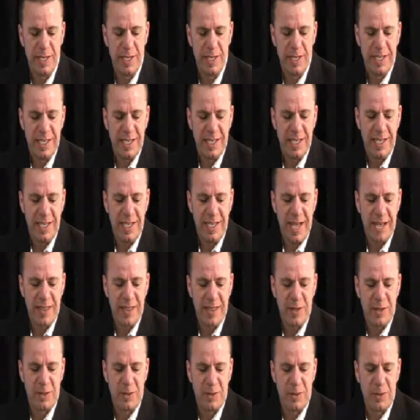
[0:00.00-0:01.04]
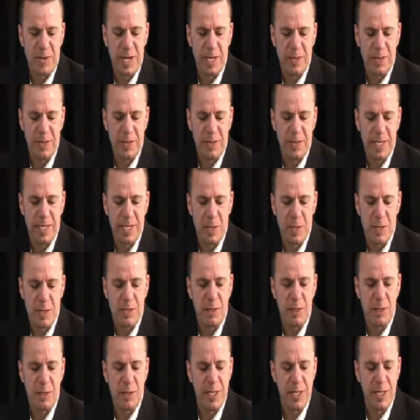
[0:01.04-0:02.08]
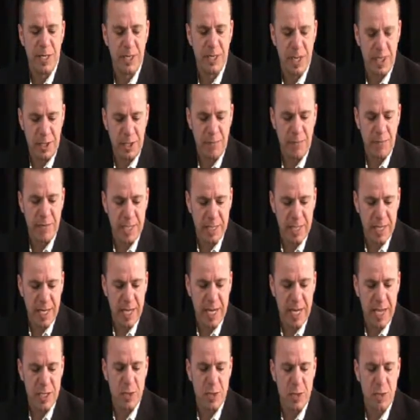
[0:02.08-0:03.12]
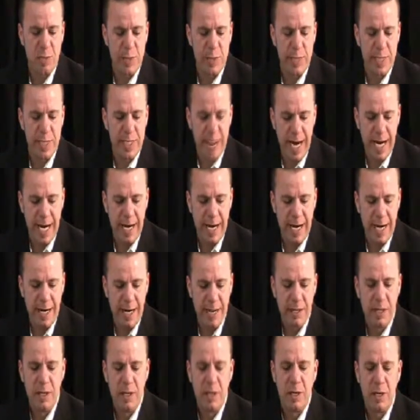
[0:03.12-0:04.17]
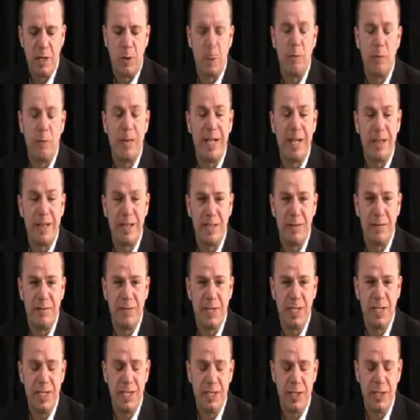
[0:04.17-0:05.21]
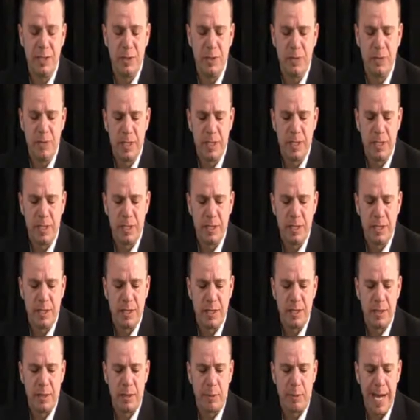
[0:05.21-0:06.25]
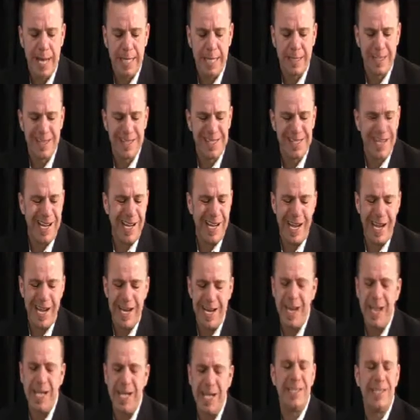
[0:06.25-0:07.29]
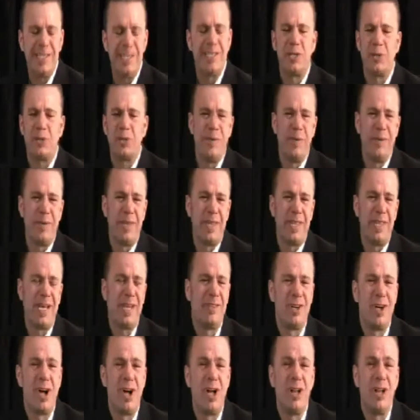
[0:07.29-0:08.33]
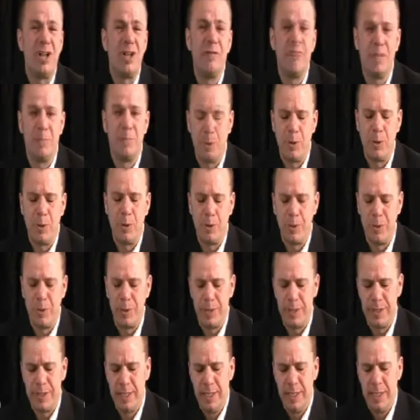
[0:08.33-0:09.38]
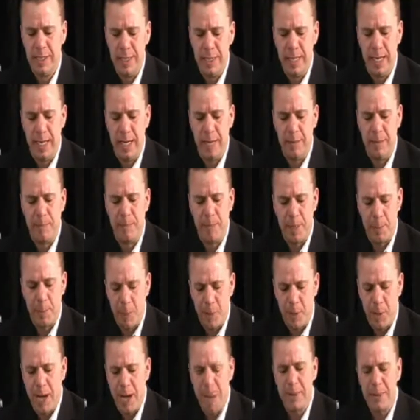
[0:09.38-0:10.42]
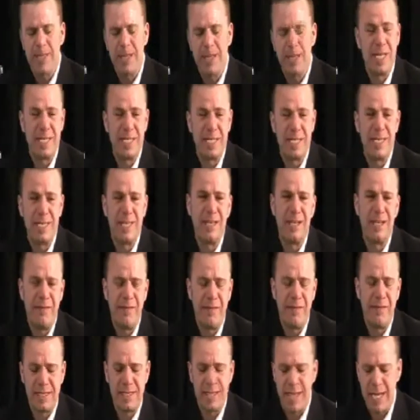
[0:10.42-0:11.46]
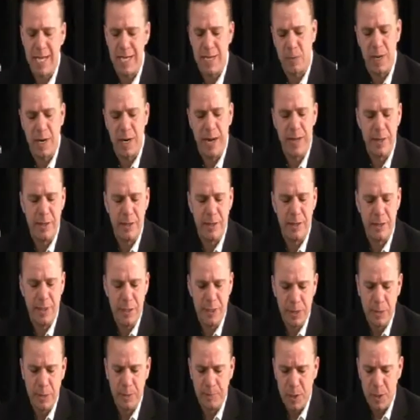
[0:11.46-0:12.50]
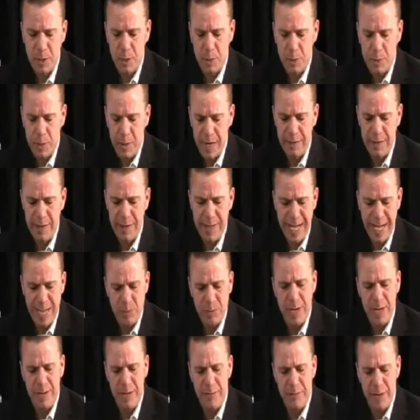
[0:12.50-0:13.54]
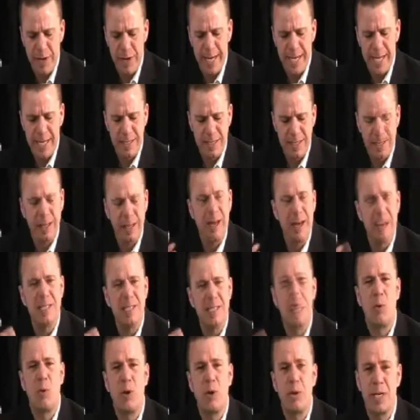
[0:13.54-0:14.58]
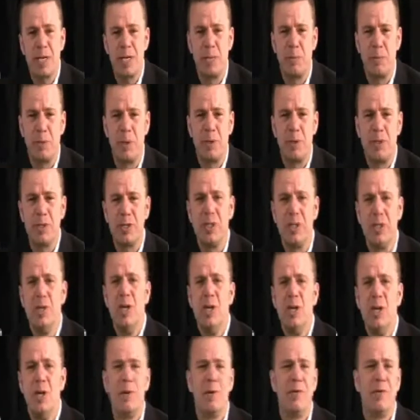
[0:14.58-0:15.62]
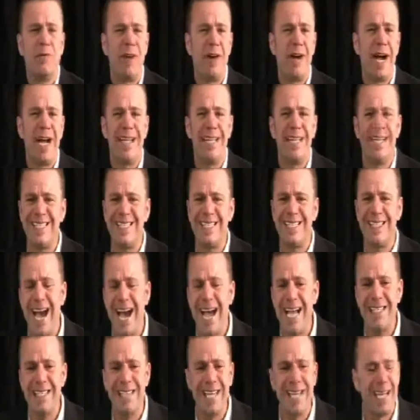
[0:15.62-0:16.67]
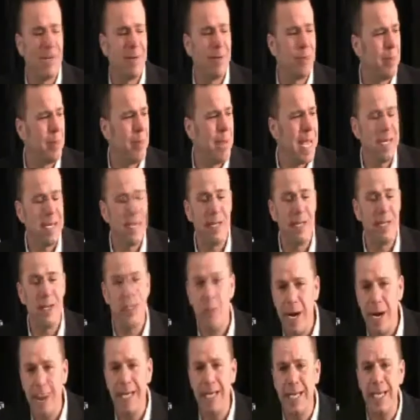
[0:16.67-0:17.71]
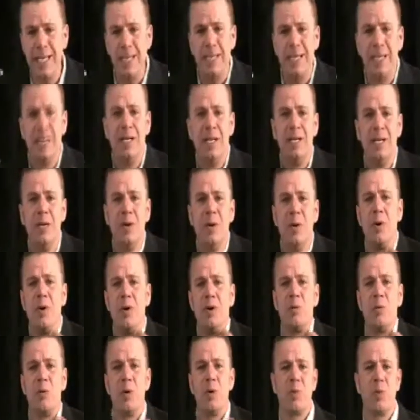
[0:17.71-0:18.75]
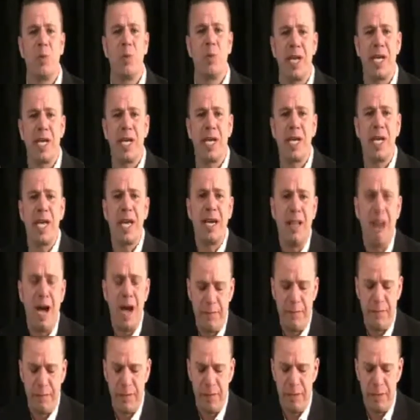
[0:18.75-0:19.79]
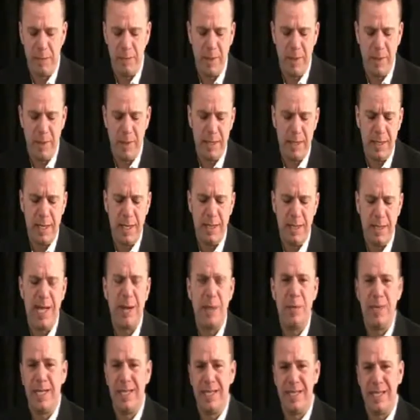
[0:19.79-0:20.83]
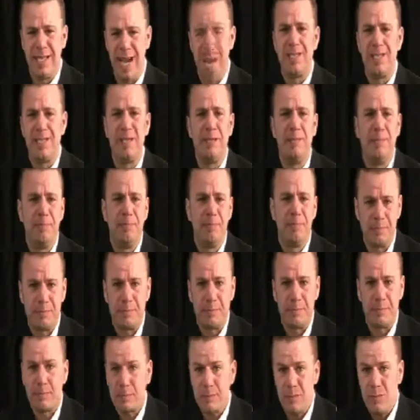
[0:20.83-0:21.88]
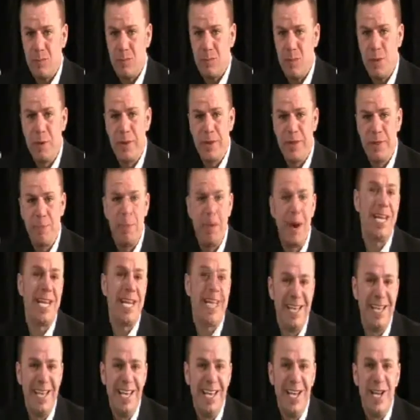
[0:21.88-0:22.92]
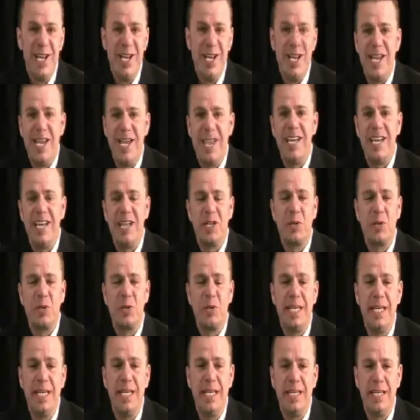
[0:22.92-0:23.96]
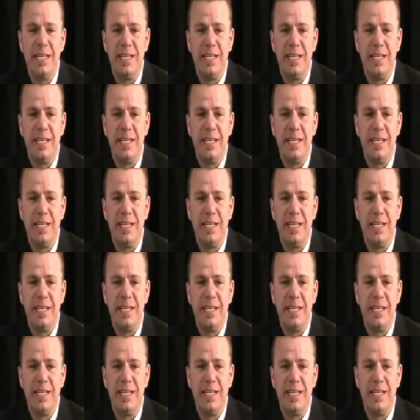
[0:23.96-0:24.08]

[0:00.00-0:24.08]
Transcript: ethical wrongdoing. Most of the lawyers under investigations were retired or relatively new to the practice. I disagree with that. They're all over the board. But probably the ones in the investigations were either new or whatever. And that's what I'm finding is a lot of these mortgage brokers would find these guys that were making no money or weren't working at a law firm, and then they would entice them with money. And greed